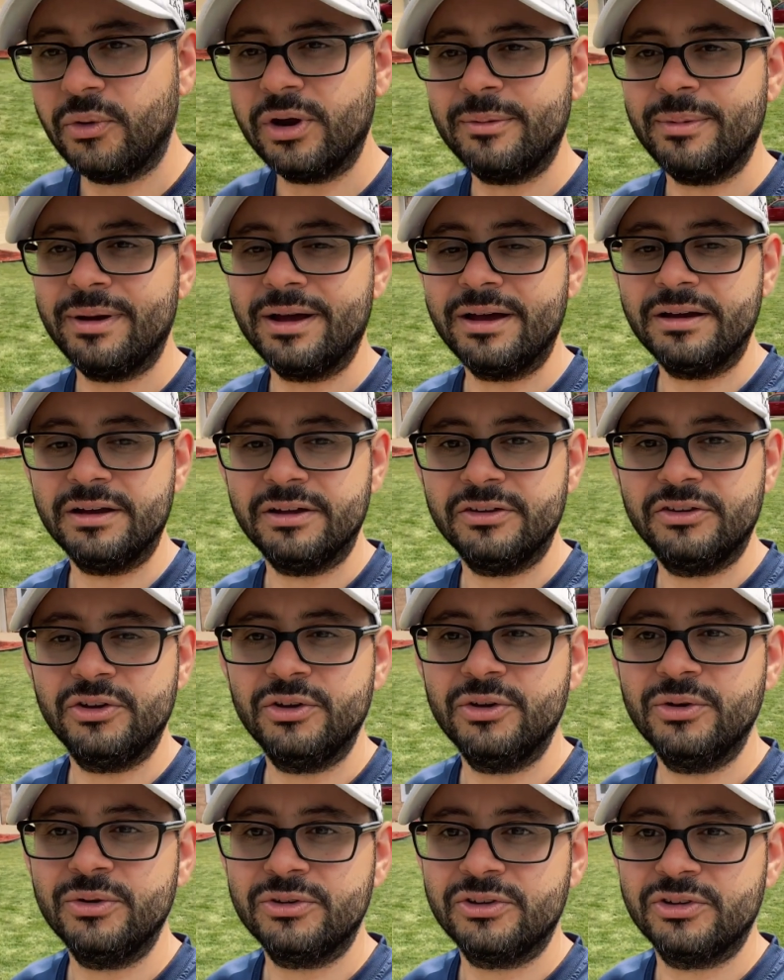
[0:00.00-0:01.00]
am I going to
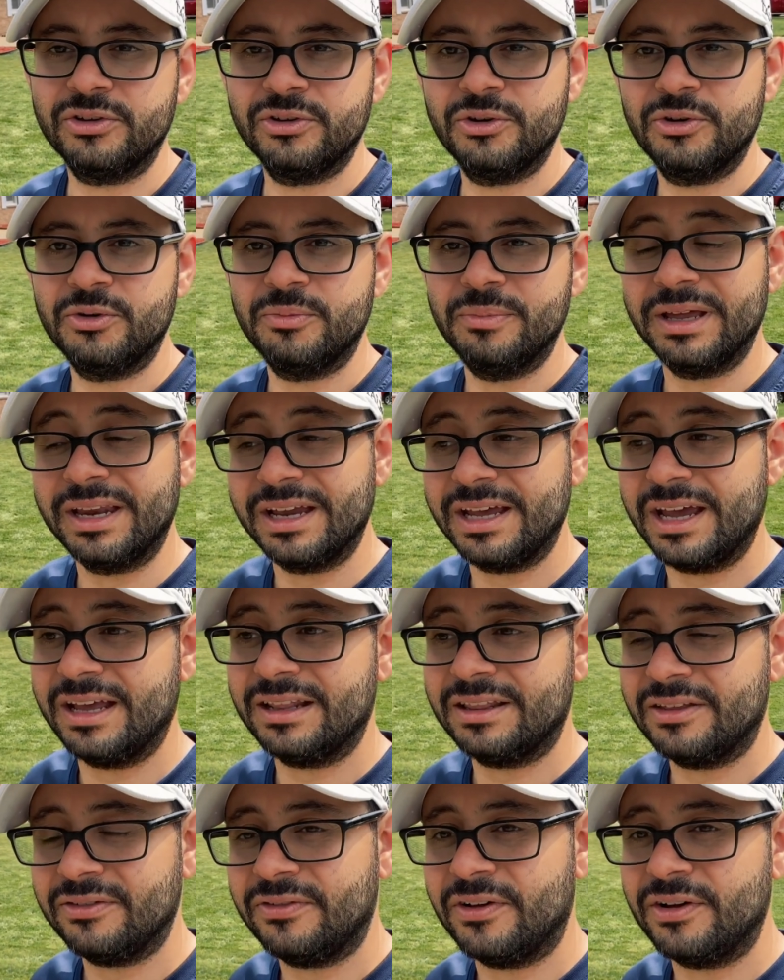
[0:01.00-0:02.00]
do to
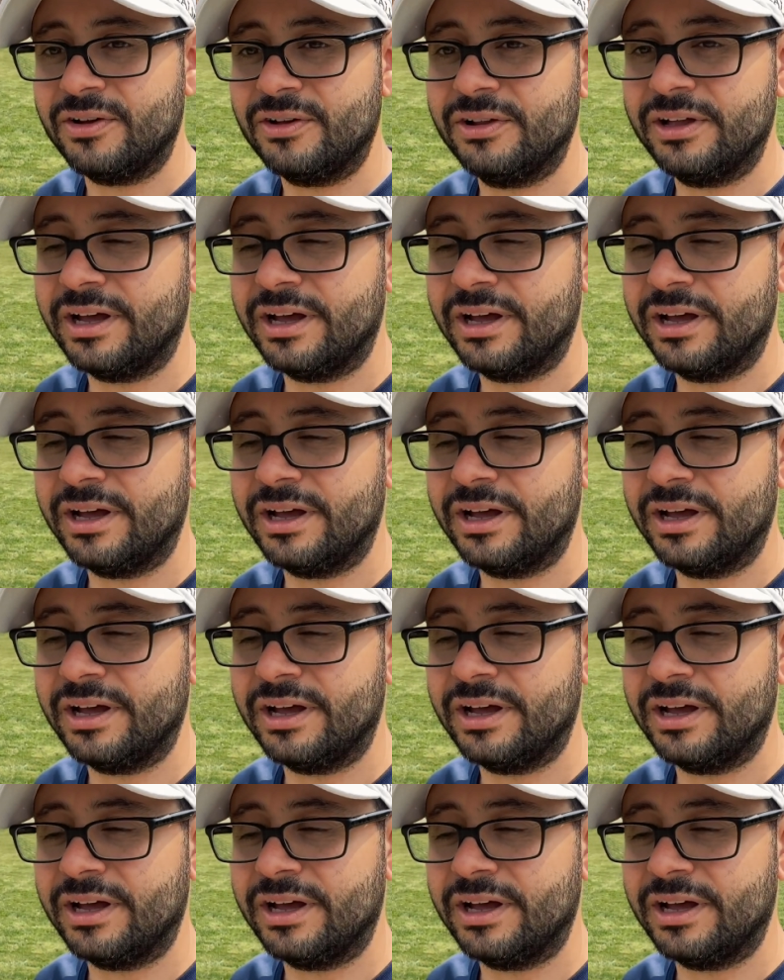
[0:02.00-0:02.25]
mitigate the fungal